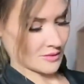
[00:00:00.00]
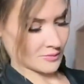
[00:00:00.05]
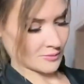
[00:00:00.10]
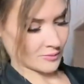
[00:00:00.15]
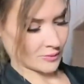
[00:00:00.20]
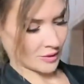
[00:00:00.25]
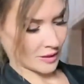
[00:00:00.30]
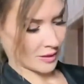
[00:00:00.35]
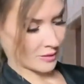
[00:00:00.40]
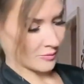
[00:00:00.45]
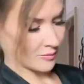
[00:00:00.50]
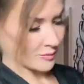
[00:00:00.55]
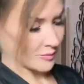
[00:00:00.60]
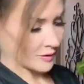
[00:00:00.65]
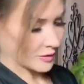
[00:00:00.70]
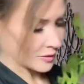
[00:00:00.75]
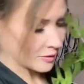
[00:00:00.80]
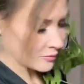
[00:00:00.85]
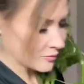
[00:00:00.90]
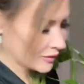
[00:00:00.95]
Probably
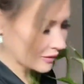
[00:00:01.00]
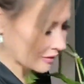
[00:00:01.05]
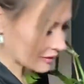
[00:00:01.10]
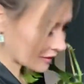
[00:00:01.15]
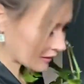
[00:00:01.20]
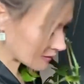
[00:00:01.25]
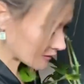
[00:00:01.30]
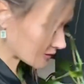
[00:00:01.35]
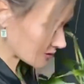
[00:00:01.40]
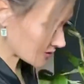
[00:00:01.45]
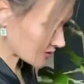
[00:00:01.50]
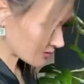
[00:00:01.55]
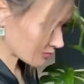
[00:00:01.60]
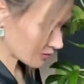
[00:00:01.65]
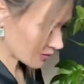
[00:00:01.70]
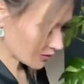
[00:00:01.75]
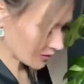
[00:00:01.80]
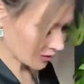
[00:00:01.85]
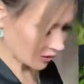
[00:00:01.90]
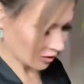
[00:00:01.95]
gonna want to get this
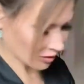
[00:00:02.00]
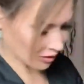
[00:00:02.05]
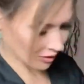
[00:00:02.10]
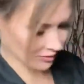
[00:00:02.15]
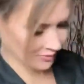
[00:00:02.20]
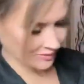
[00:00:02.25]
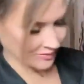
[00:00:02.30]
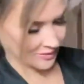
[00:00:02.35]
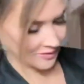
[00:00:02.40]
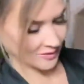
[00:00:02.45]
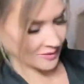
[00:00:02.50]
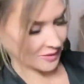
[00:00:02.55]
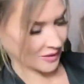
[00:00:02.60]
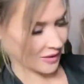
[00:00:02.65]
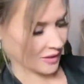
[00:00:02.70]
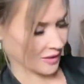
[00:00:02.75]
one the closest that I